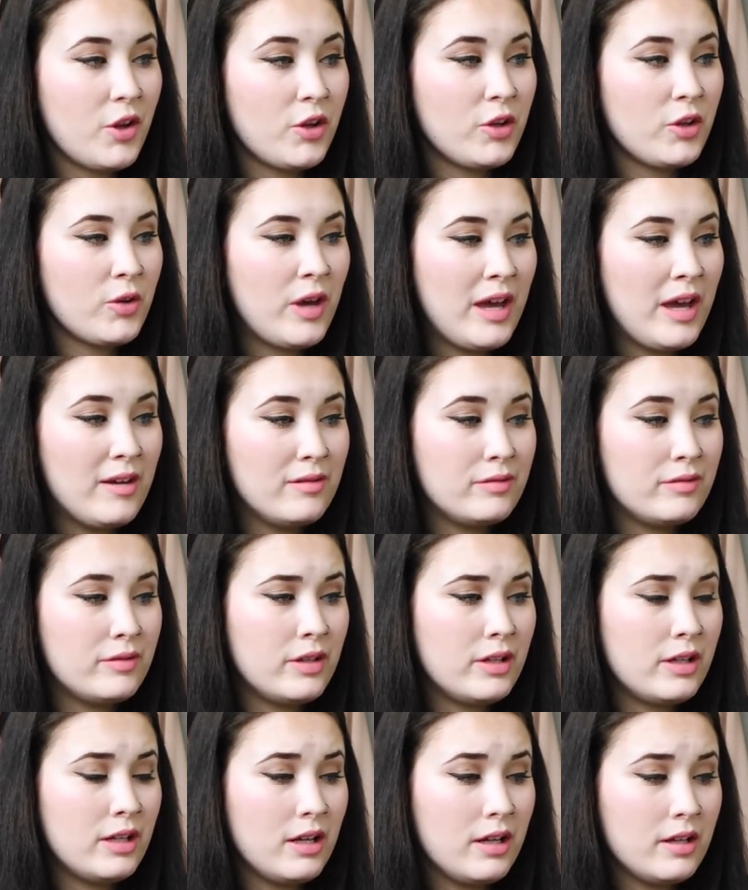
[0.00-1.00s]
you have
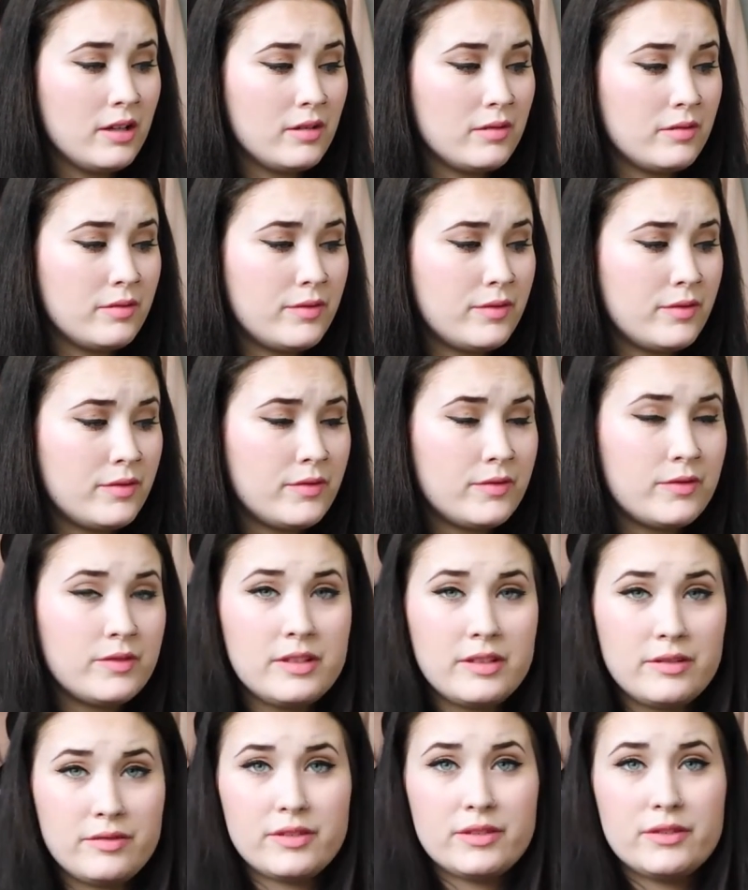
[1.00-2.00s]
a lot of
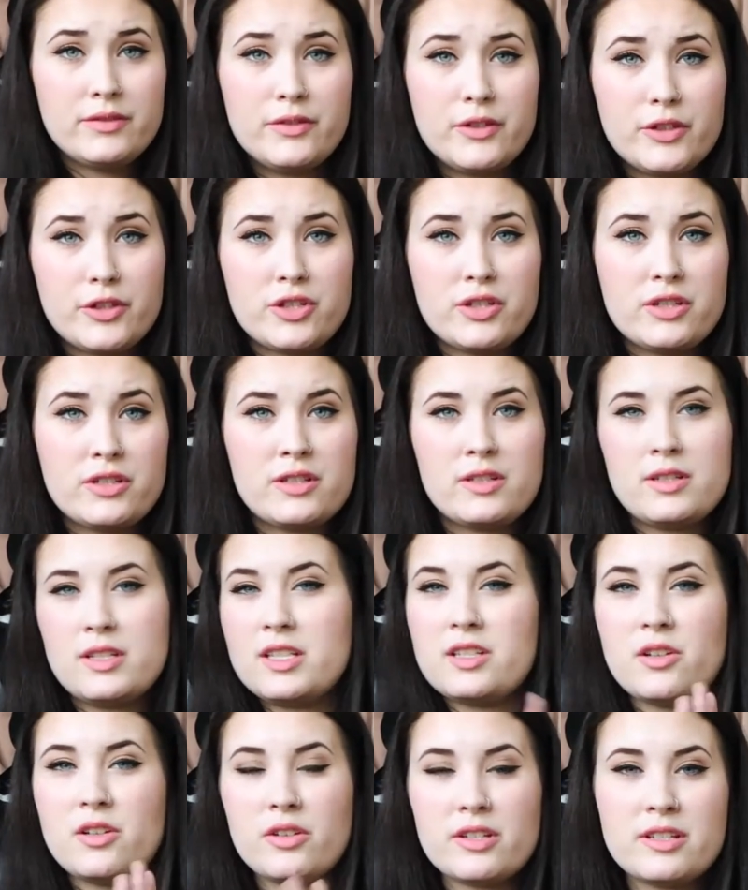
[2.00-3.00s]
different versions.
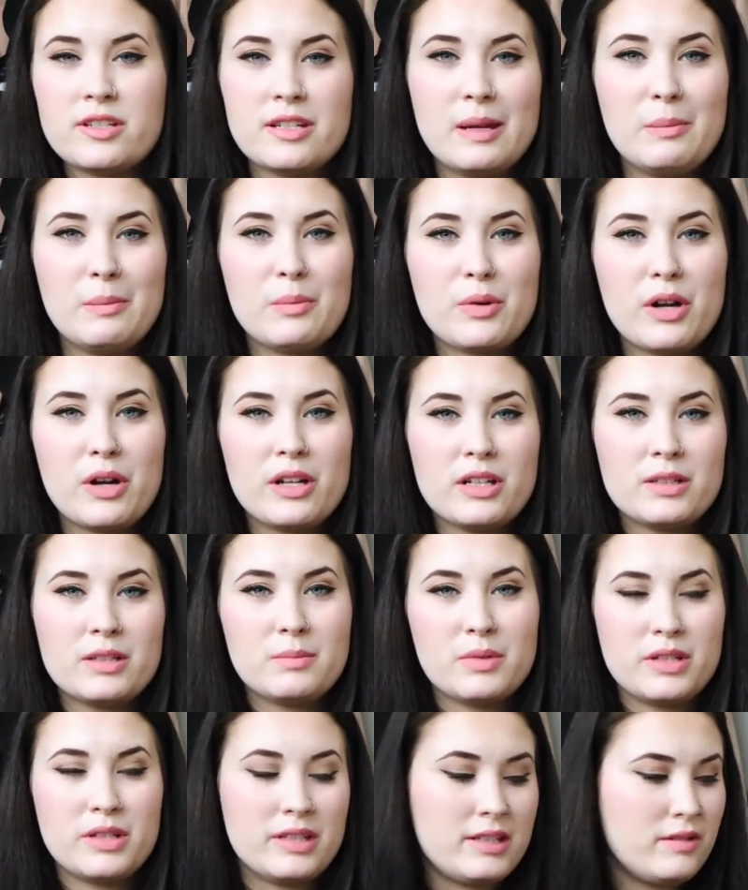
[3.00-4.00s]
It's all the same product
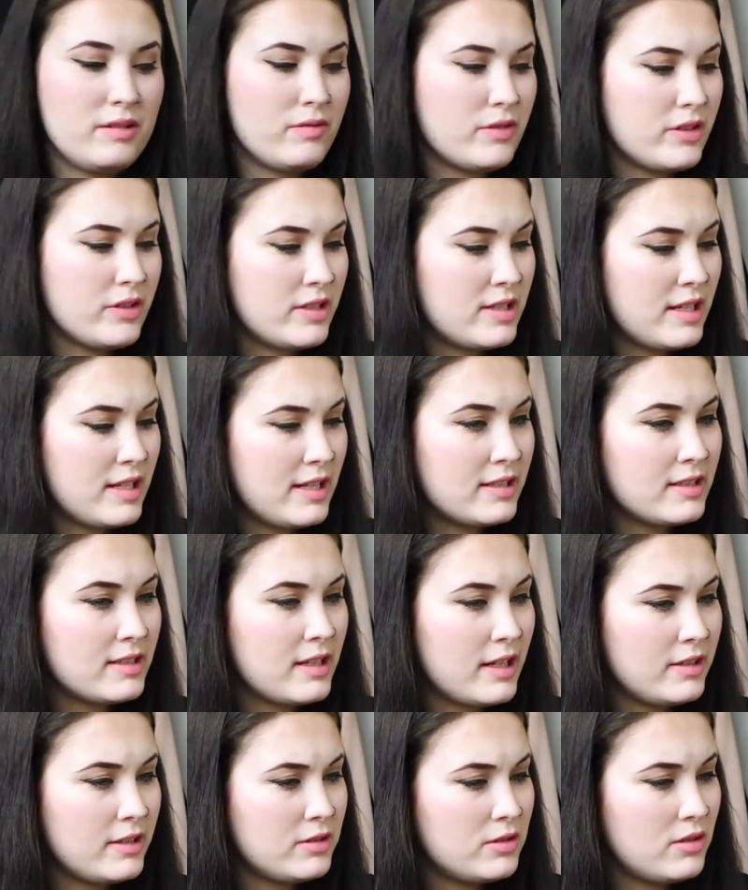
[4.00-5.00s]
but a different scent.
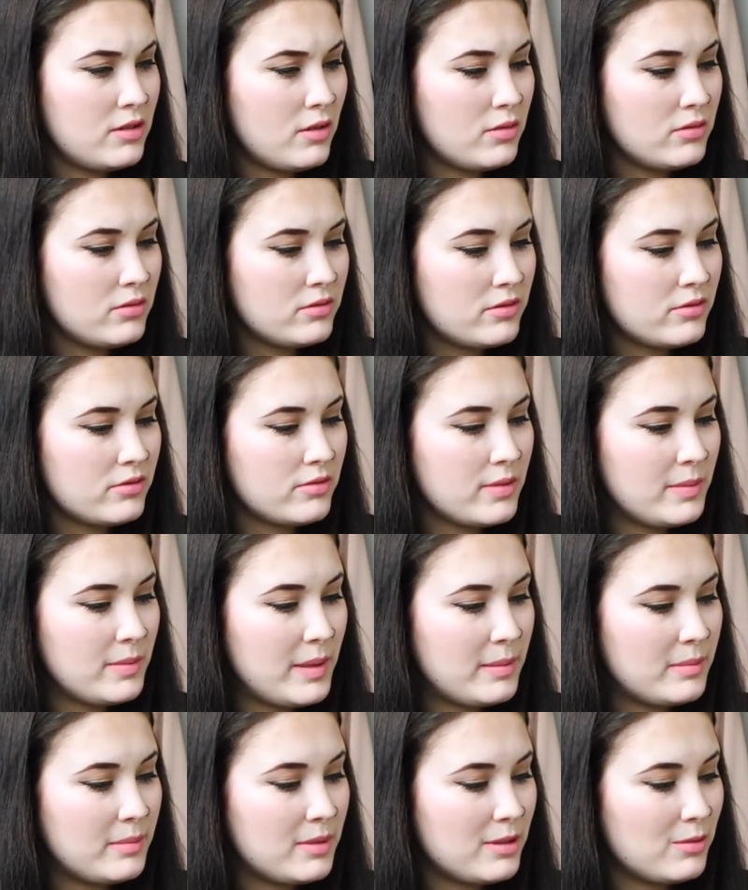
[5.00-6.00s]
I don't
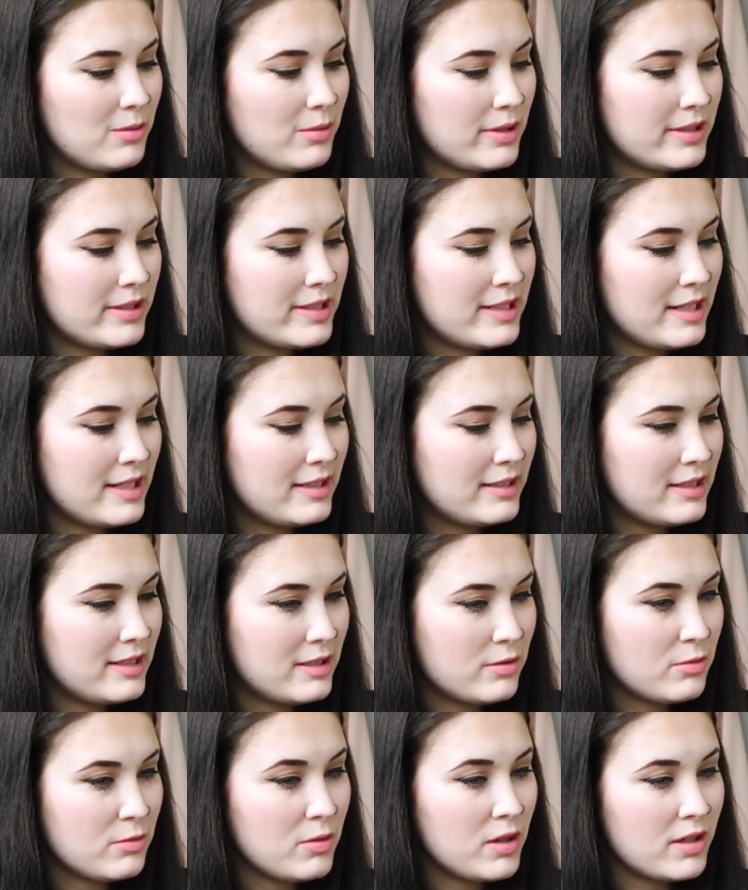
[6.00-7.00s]
remember what scent
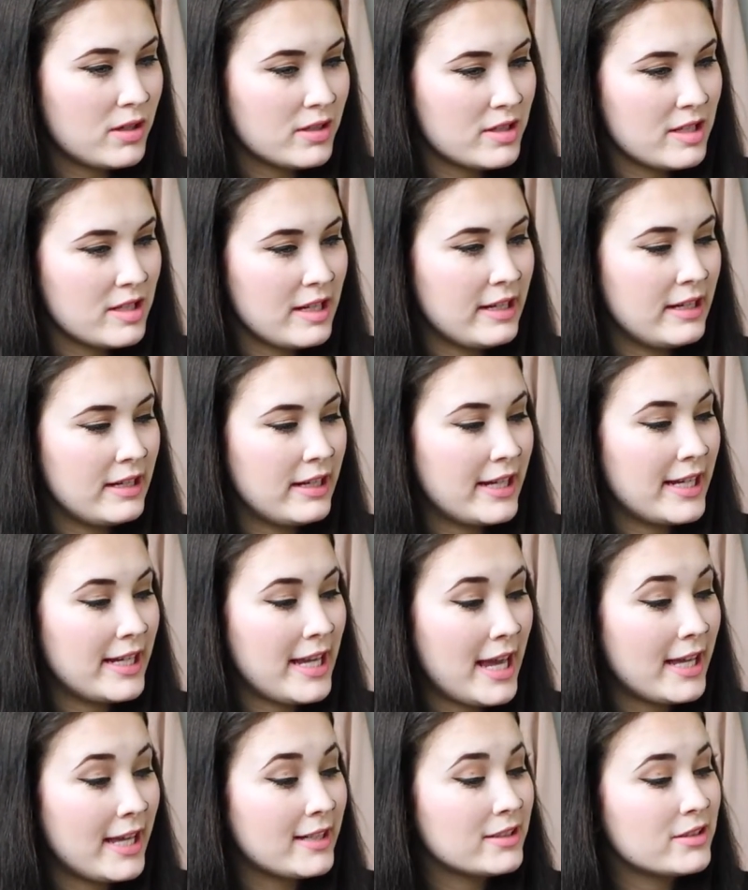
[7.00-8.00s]
this was and I
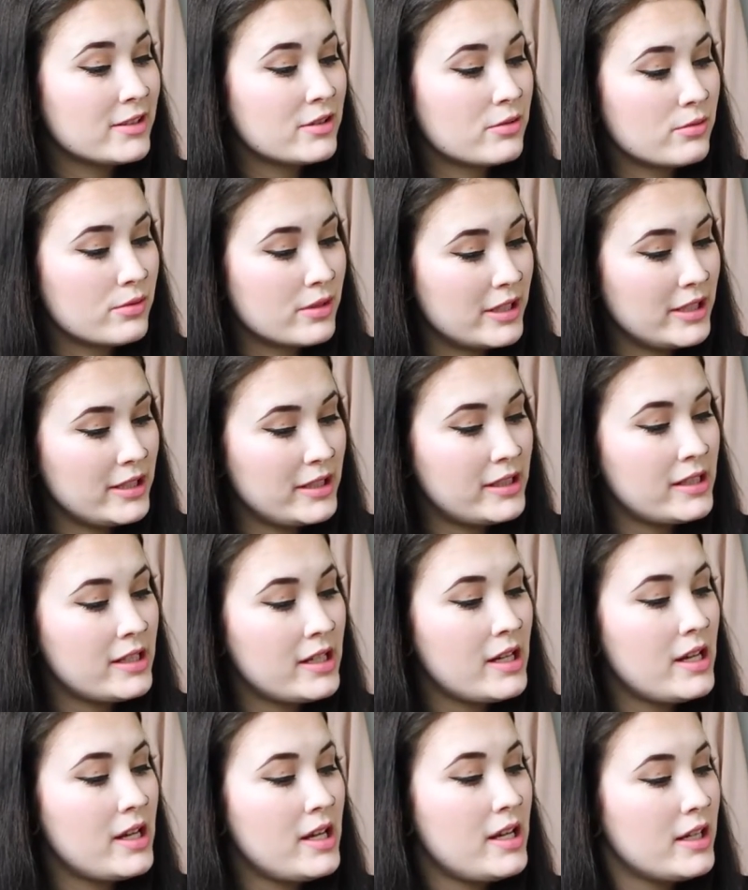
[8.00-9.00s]
can't read
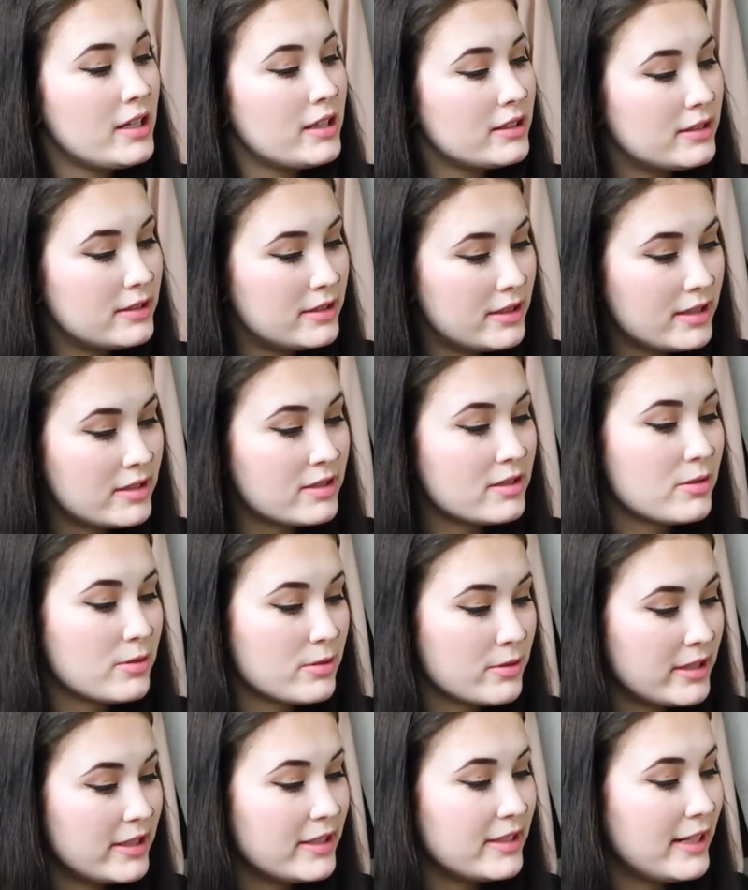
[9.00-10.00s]
this
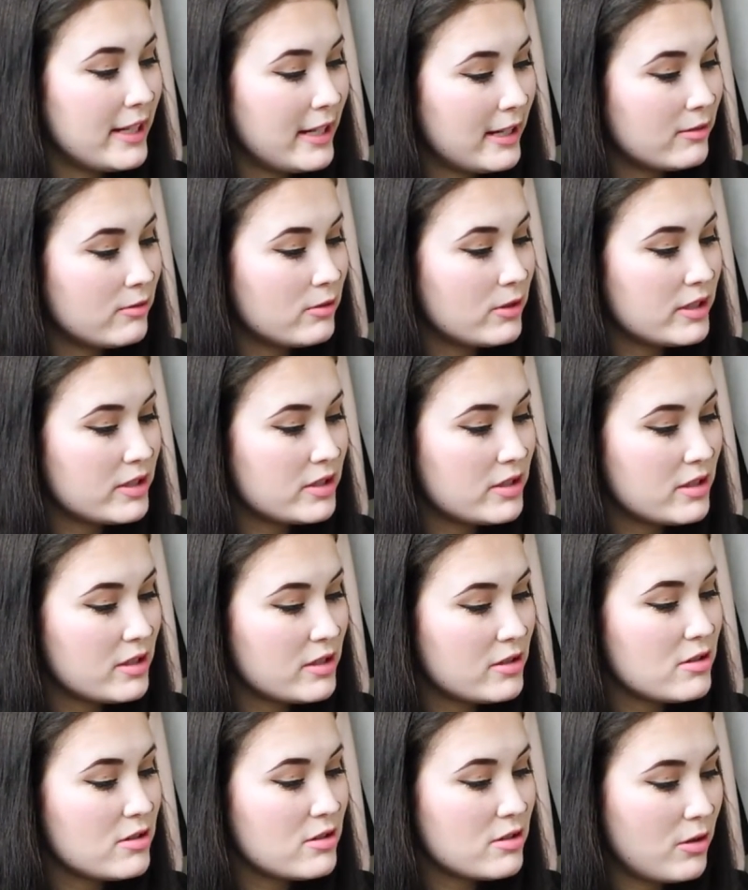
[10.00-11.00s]
Korean language,
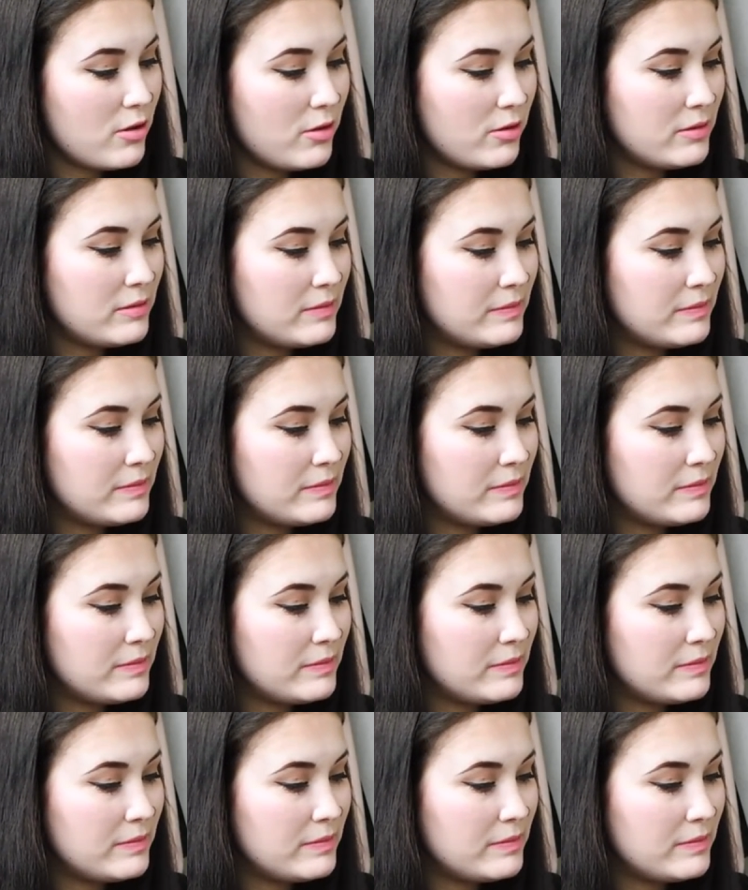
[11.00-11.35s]
so